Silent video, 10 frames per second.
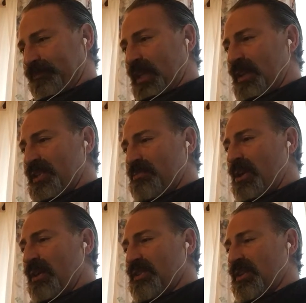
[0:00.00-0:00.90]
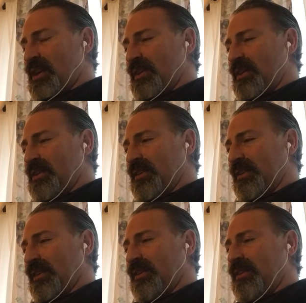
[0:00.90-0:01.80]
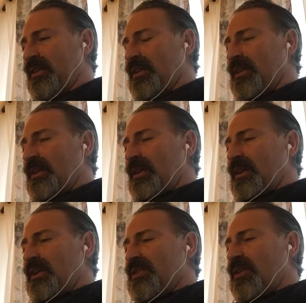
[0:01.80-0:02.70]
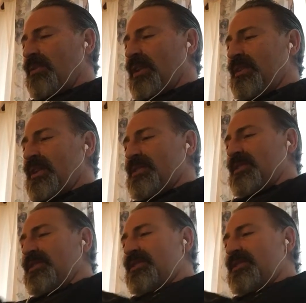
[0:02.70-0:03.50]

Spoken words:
and he smiles kind-heartedly. "He is already destined,